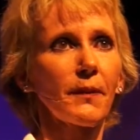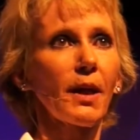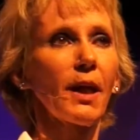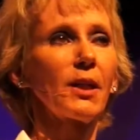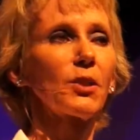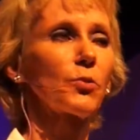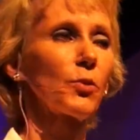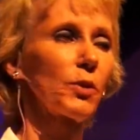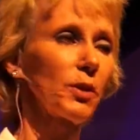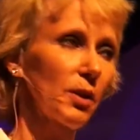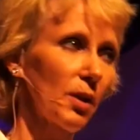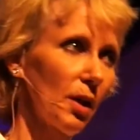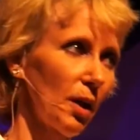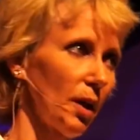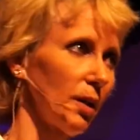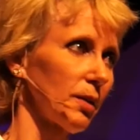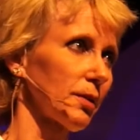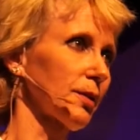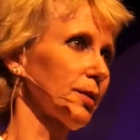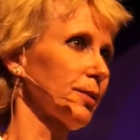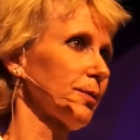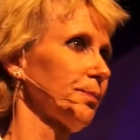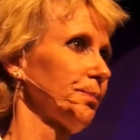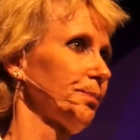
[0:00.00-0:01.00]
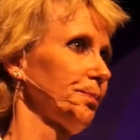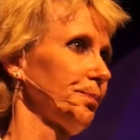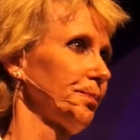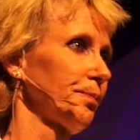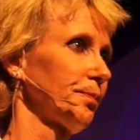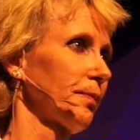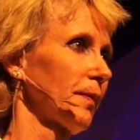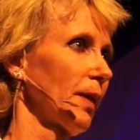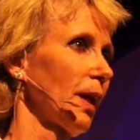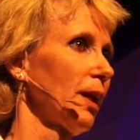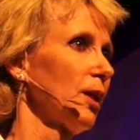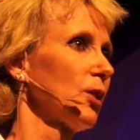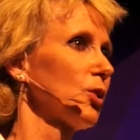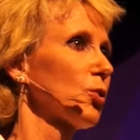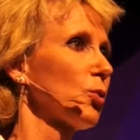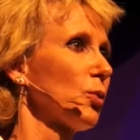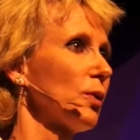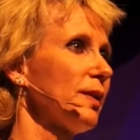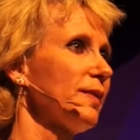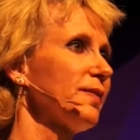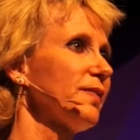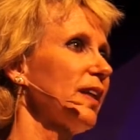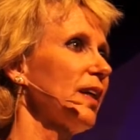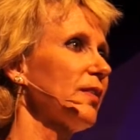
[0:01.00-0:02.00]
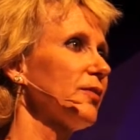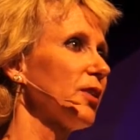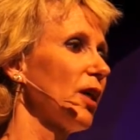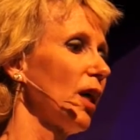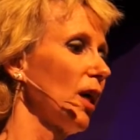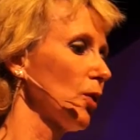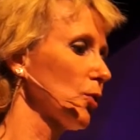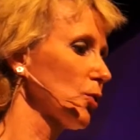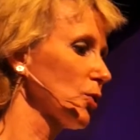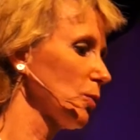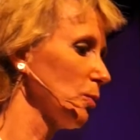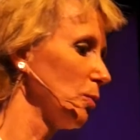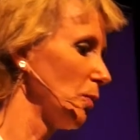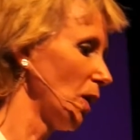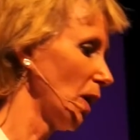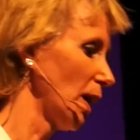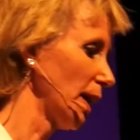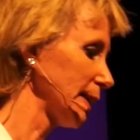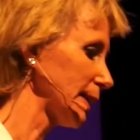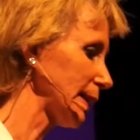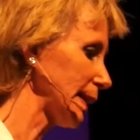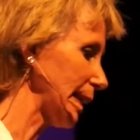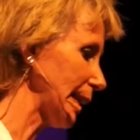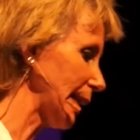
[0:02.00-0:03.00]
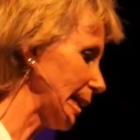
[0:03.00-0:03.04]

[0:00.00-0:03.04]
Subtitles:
That's what it costs. $25 a month